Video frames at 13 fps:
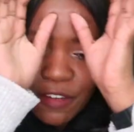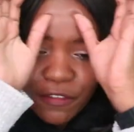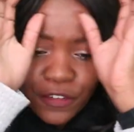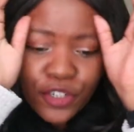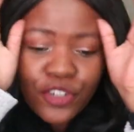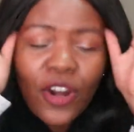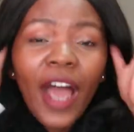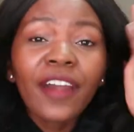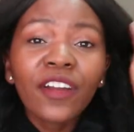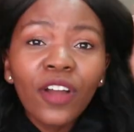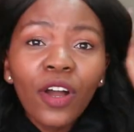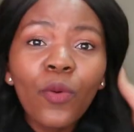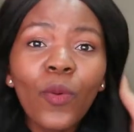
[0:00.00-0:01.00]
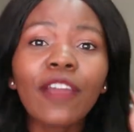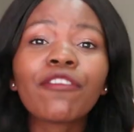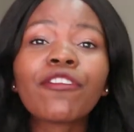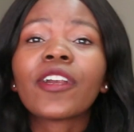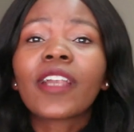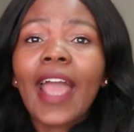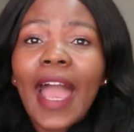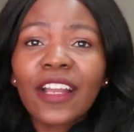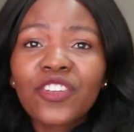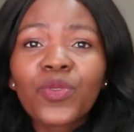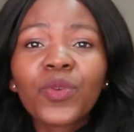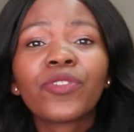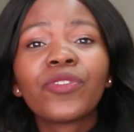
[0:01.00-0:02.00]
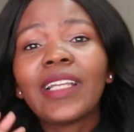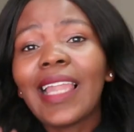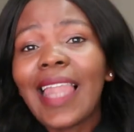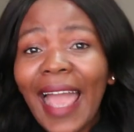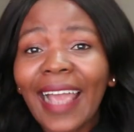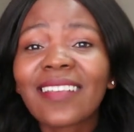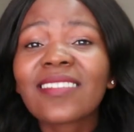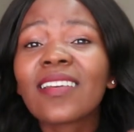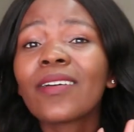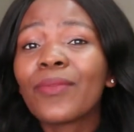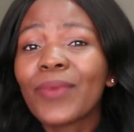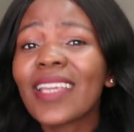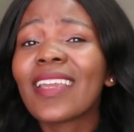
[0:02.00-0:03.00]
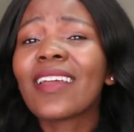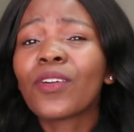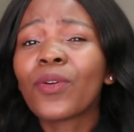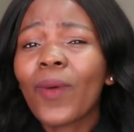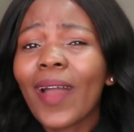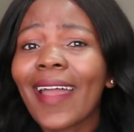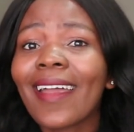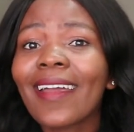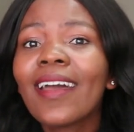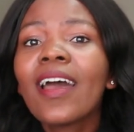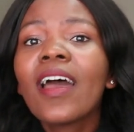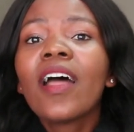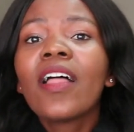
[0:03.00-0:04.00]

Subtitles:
If you're trying to go away for an actual relaxing weekend away,